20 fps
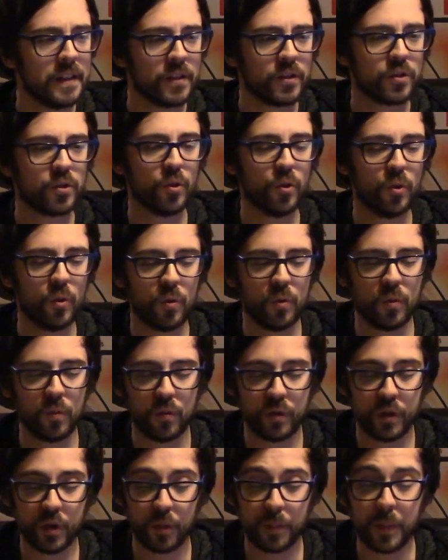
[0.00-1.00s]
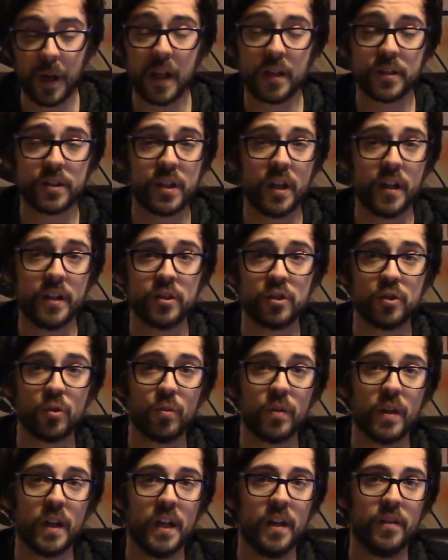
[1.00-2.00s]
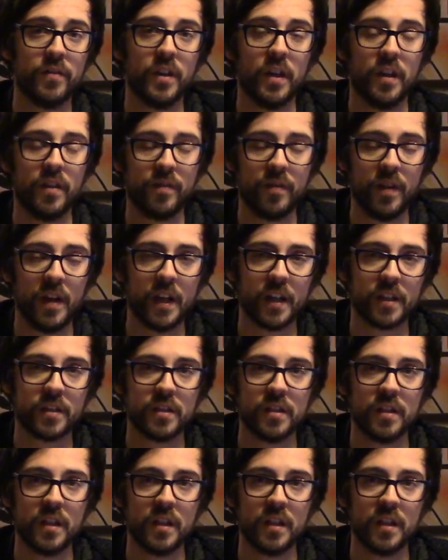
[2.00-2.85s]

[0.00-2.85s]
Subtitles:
So, you know, Ballistarii don't have that effect.